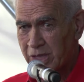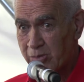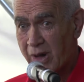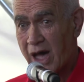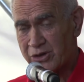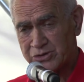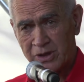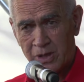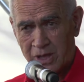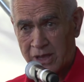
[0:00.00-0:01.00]
And my
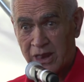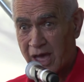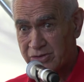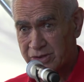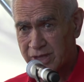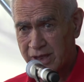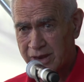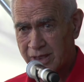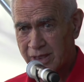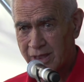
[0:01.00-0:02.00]
answer, can I answer that?
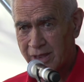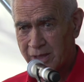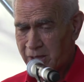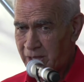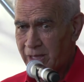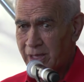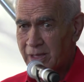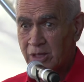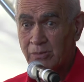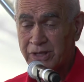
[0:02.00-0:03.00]

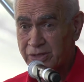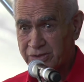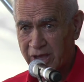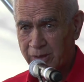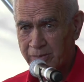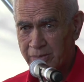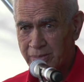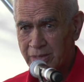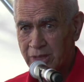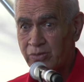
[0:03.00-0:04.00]
It'd be the same.
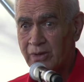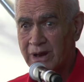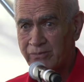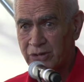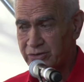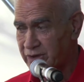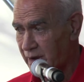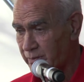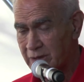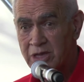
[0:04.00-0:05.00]
If you love yourself,